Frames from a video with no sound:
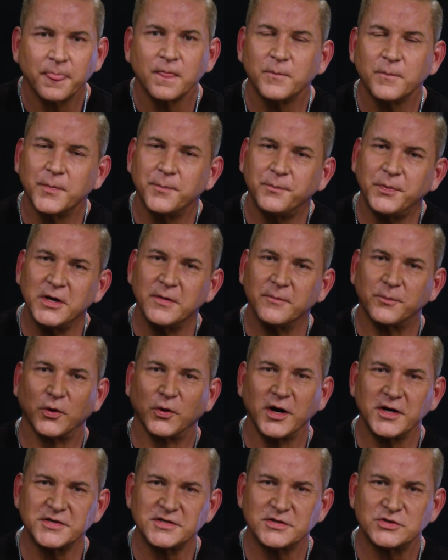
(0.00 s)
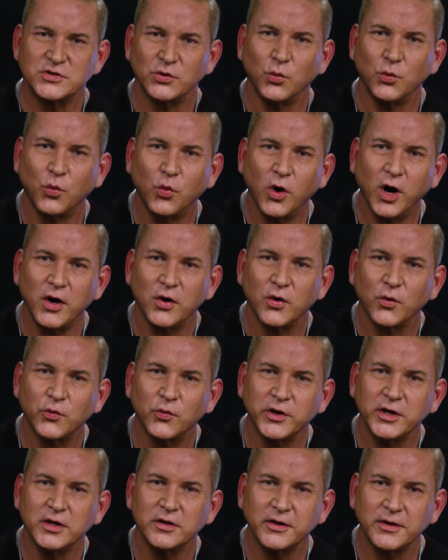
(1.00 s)
but being present to what
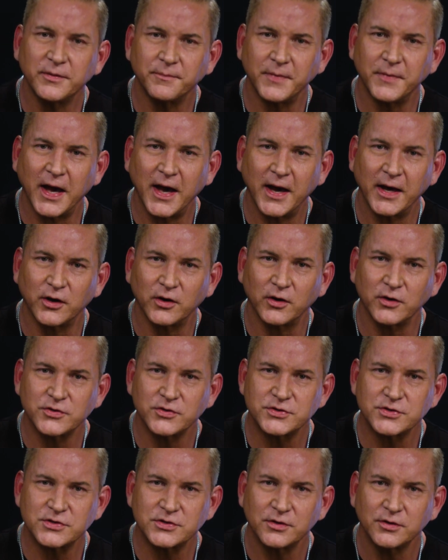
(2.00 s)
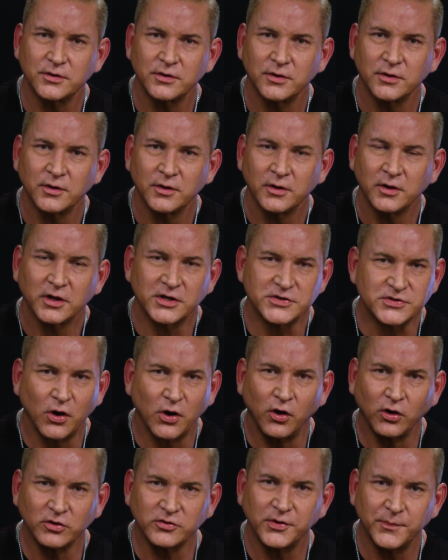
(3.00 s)
really matters. Because
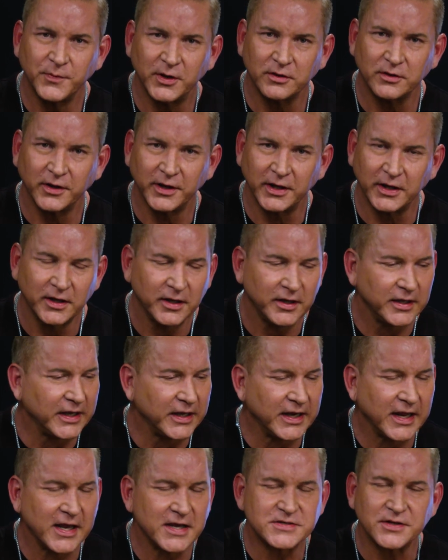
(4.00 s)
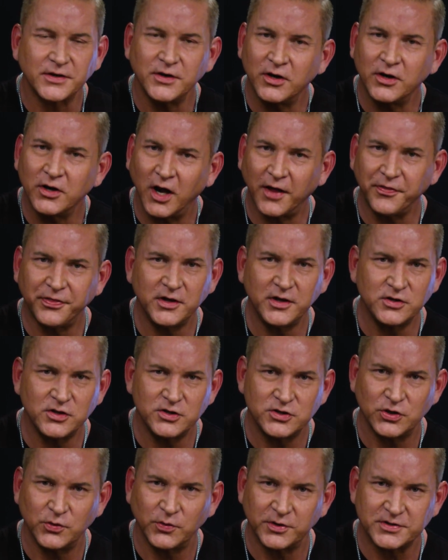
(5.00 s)
ultimately, it has nothing to
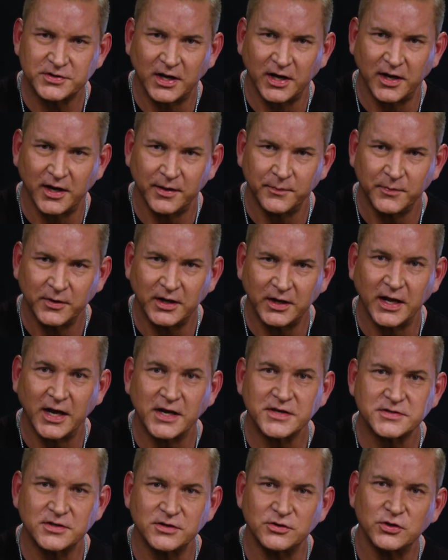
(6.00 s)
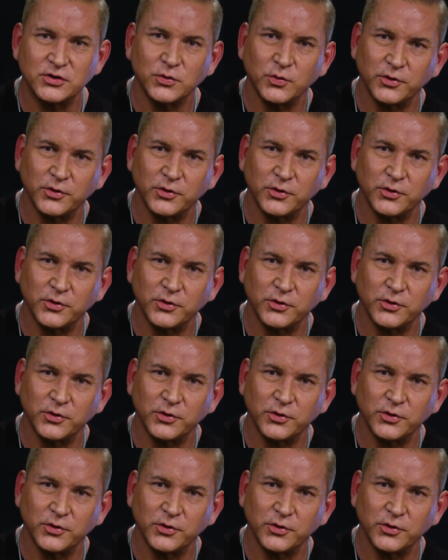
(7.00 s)
do with time. It has to do